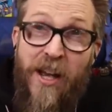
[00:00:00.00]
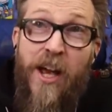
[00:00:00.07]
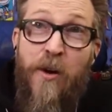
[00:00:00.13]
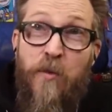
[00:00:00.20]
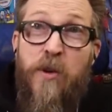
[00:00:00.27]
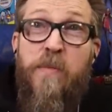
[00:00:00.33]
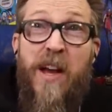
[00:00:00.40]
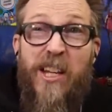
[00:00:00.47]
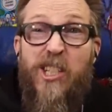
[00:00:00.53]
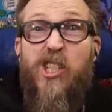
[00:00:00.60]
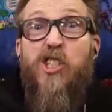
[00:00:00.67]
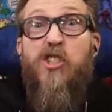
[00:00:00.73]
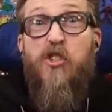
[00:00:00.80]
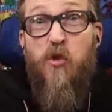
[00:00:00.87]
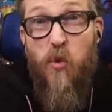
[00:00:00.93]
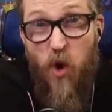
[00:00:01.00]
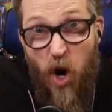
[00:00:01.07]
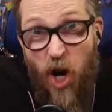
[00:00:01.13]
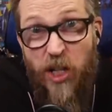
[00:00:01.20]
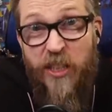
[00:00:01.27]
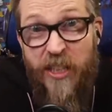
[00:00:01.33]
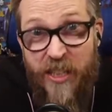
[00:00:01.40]
We may
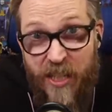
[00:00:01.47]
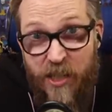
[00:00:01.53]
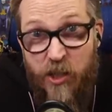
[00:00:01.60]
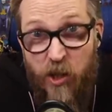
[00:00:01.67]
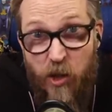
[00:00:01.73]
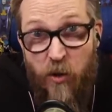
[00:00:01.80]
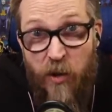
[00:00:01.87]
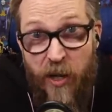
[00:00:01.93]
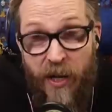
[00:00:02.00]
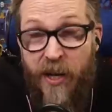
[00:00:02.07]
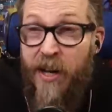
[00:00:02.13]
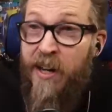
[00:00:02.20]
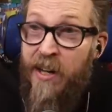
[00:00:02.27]
strongly disagree.